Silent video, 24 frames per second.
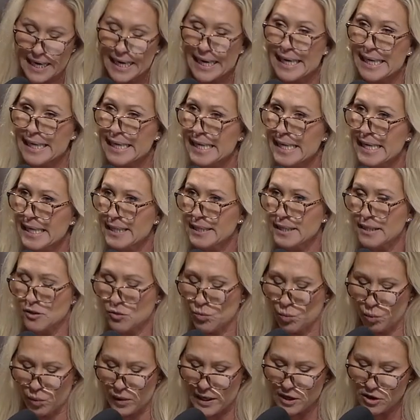In his
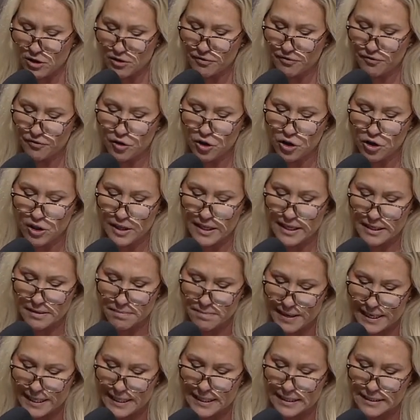willful
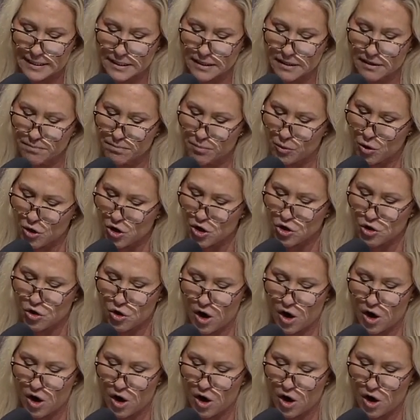admittance of border